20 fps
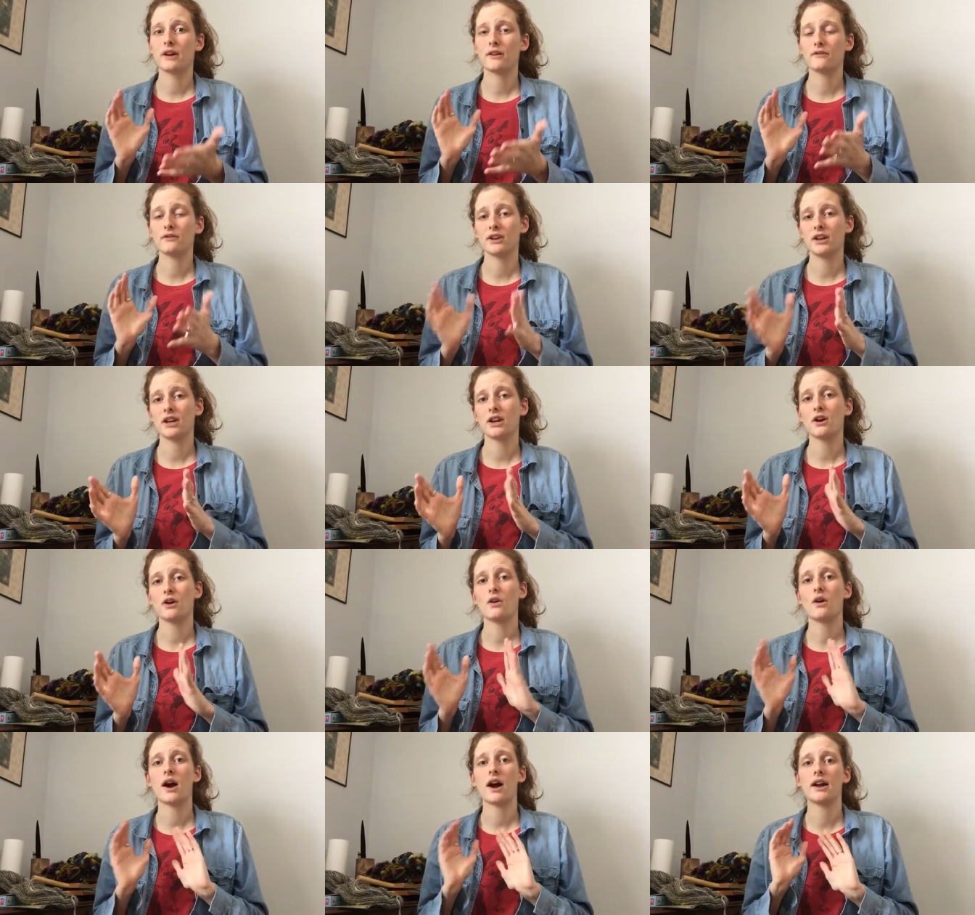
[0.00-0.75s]

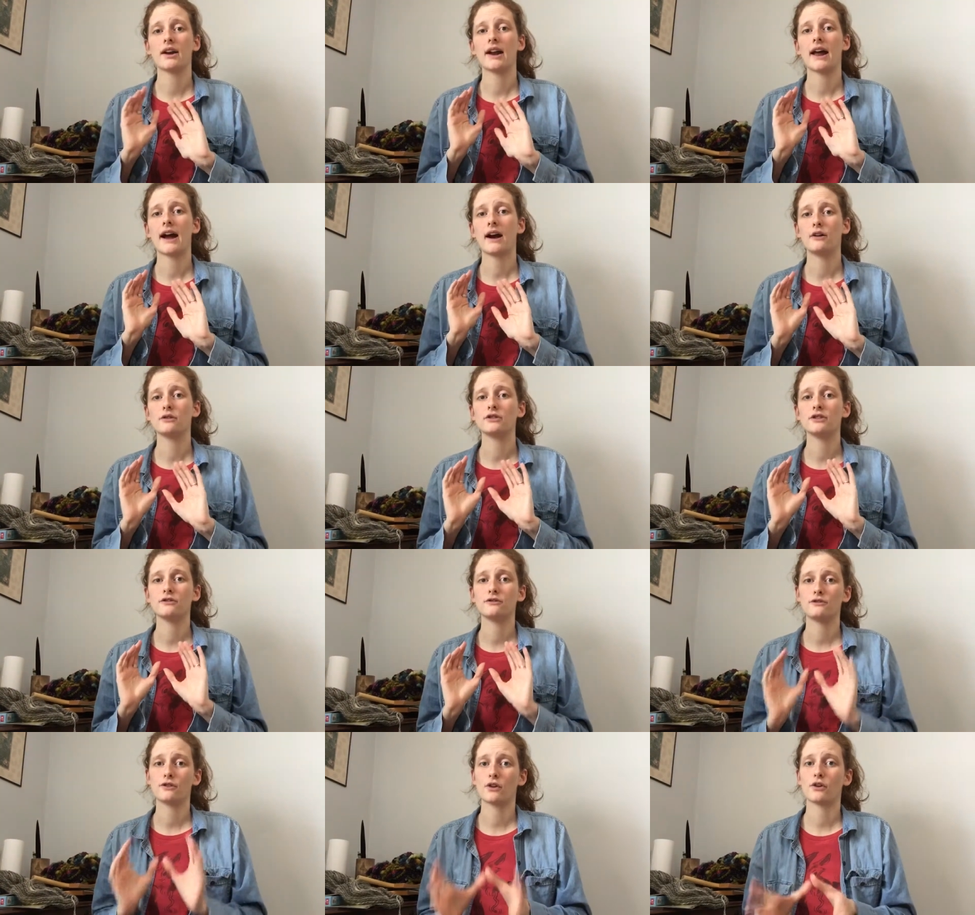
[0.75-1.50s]
video on how
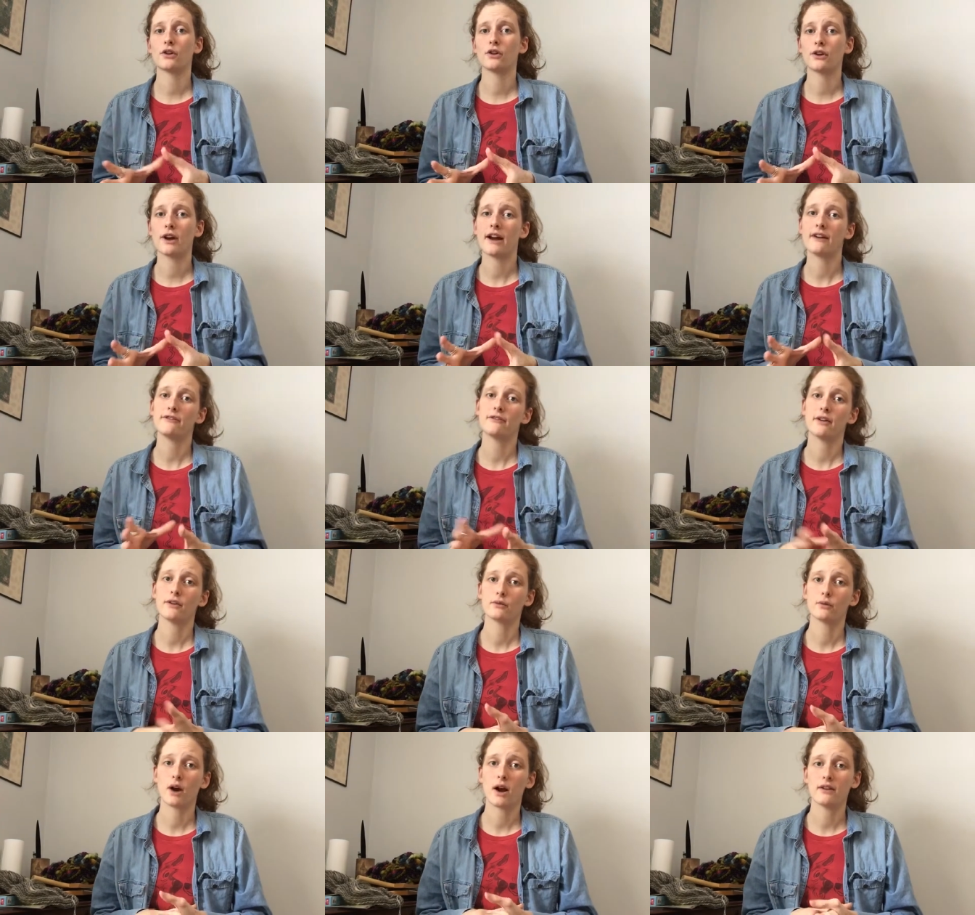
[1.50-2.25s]
to photograph
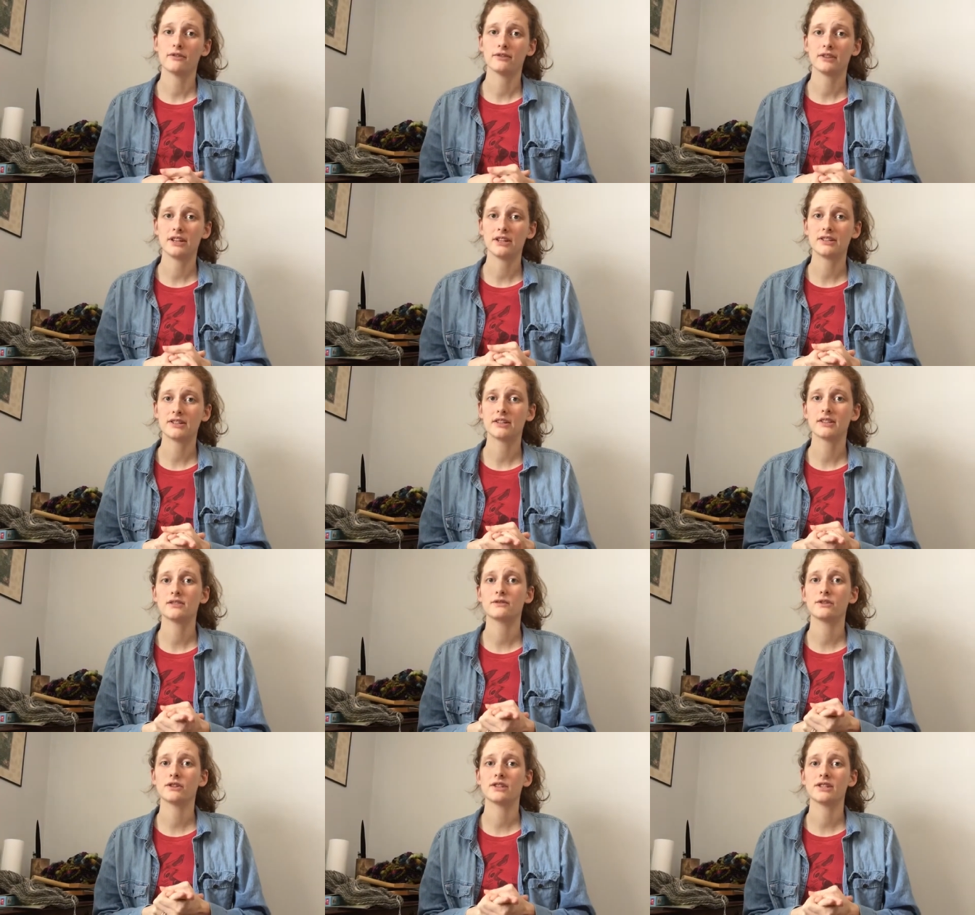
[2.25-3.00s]
raw
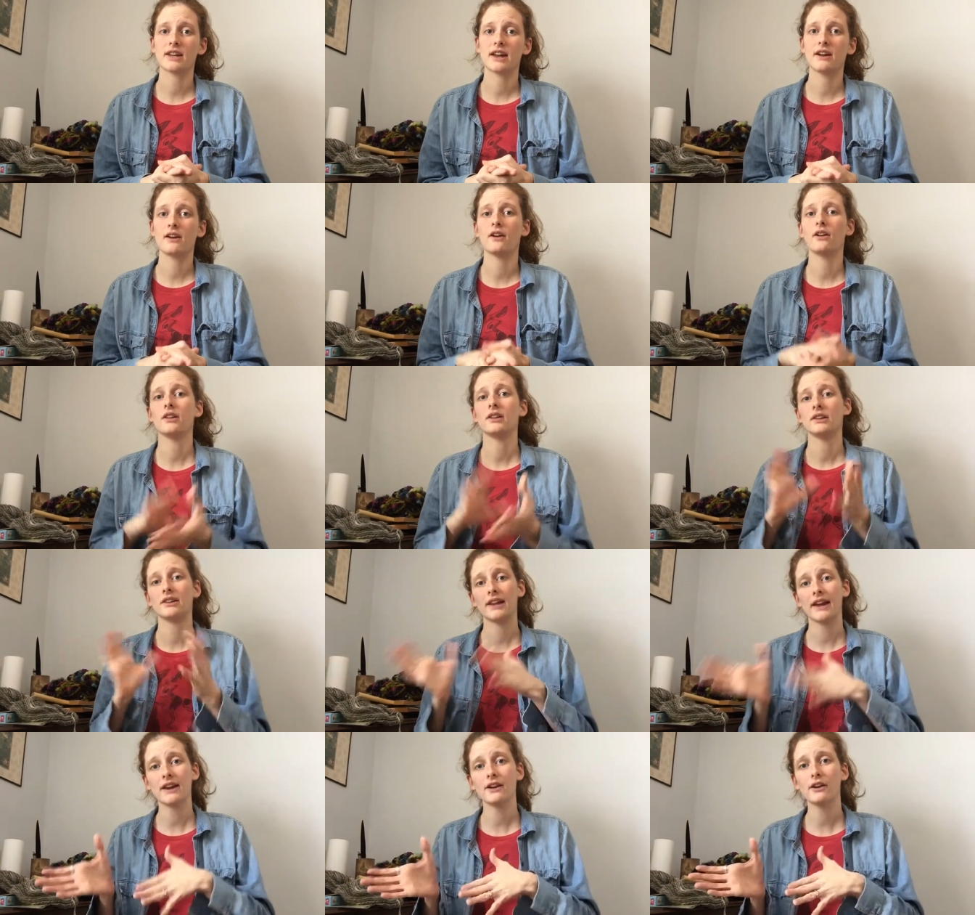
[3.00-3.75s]
fleeces for sale
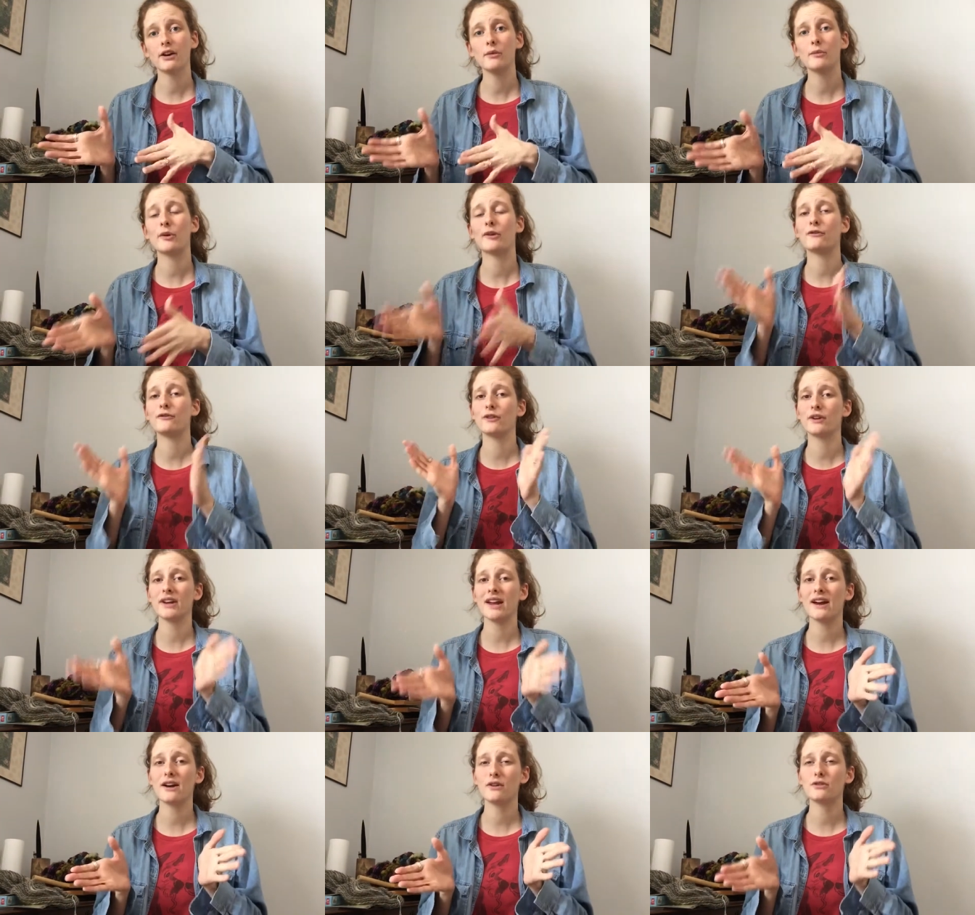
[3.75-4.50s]
later but for
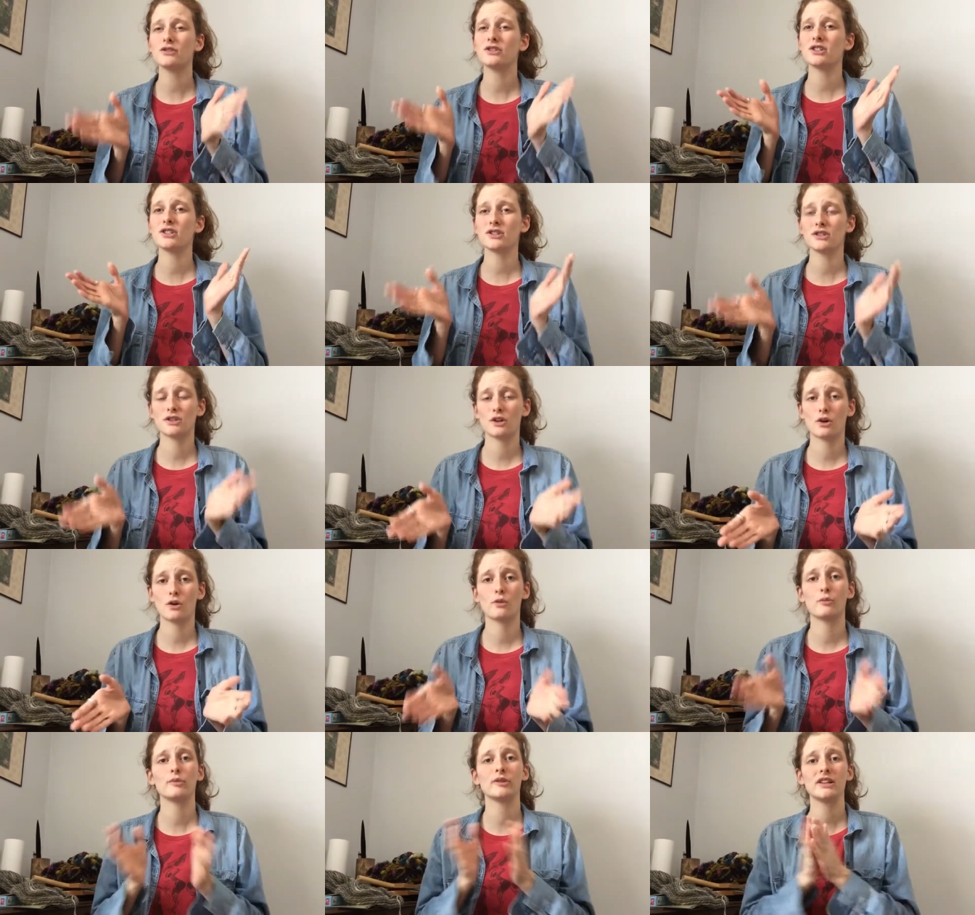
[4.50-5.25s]
now just
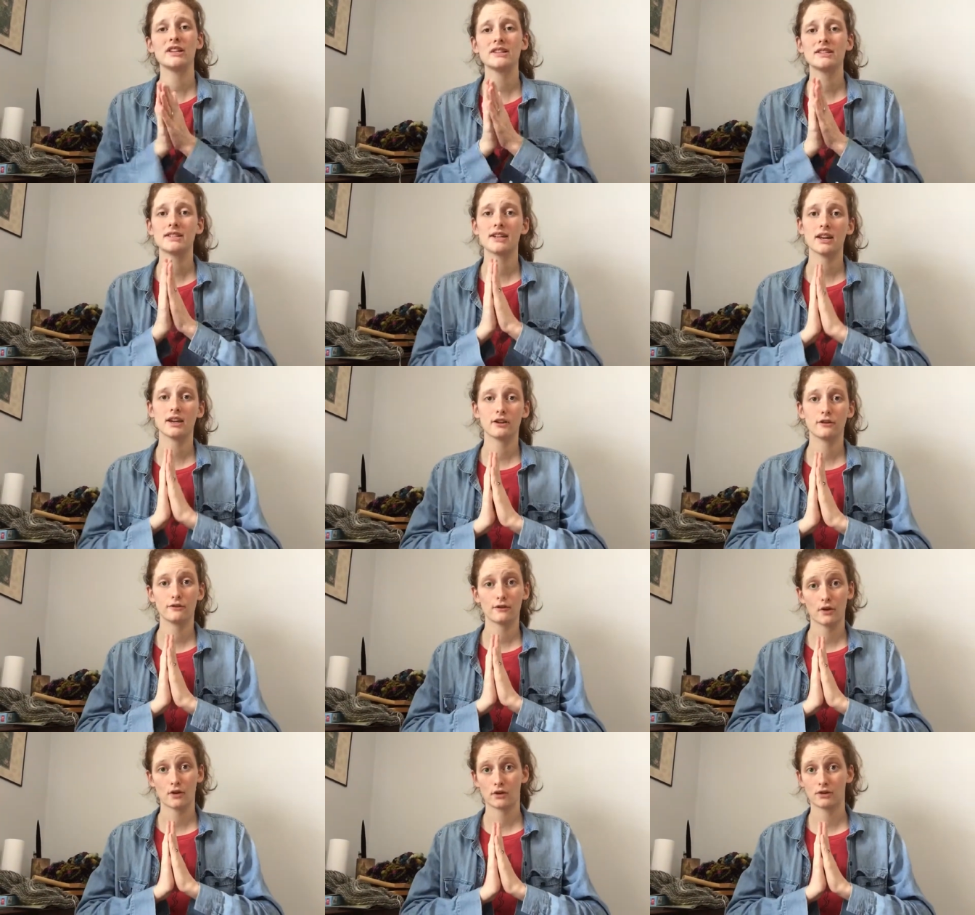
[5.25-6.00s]
know please take
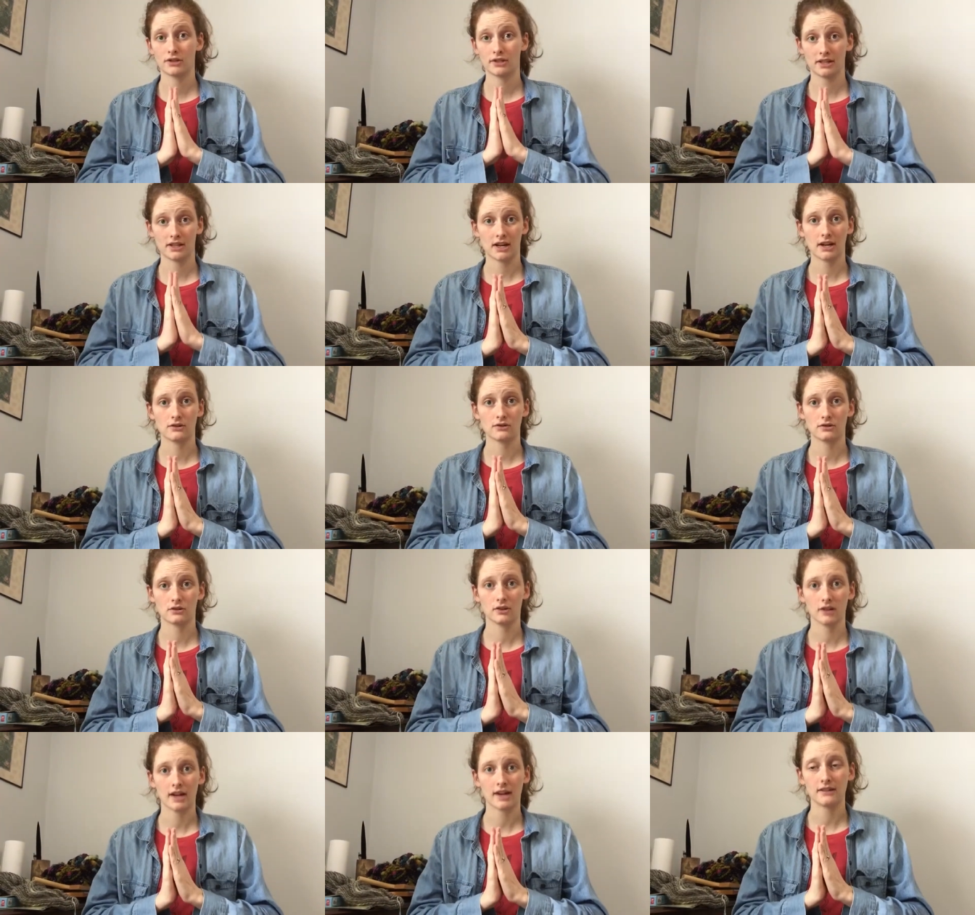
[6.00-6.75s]
your photos in
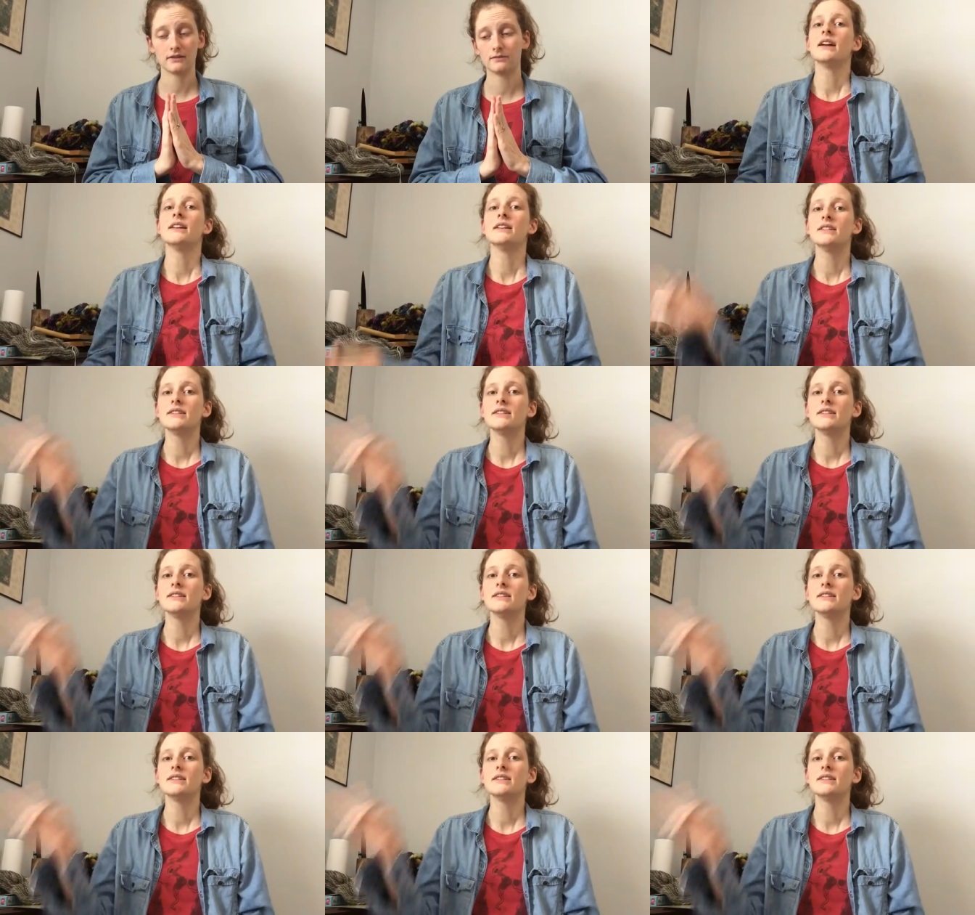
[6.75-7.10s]
natural light